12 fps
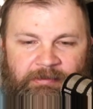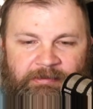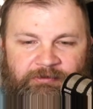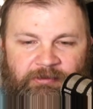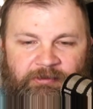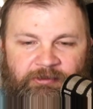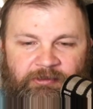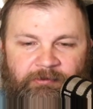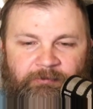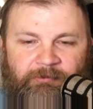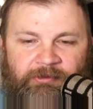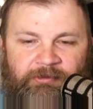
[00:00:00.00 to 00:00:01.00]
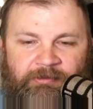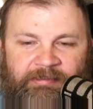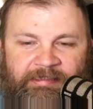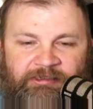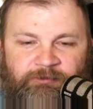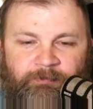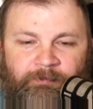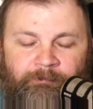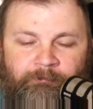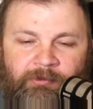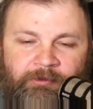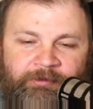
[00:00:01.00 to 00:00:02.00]
Target the minion gains
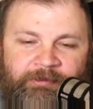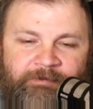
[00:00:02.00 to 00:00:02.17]
bury.